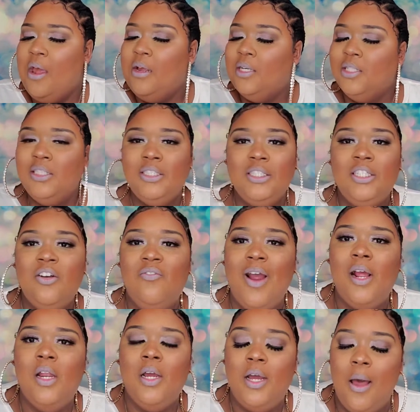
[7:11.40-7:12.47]
It's just a
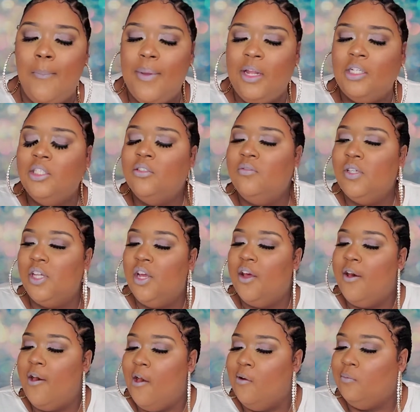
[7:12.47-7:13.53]
regular gummy. These are really
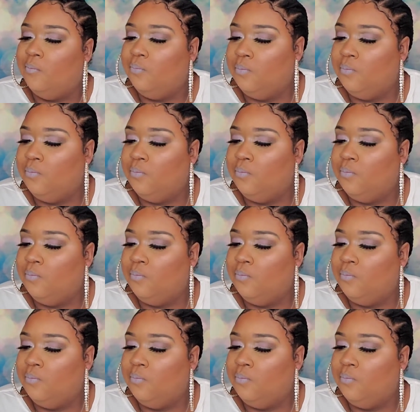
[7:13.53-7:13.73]
good.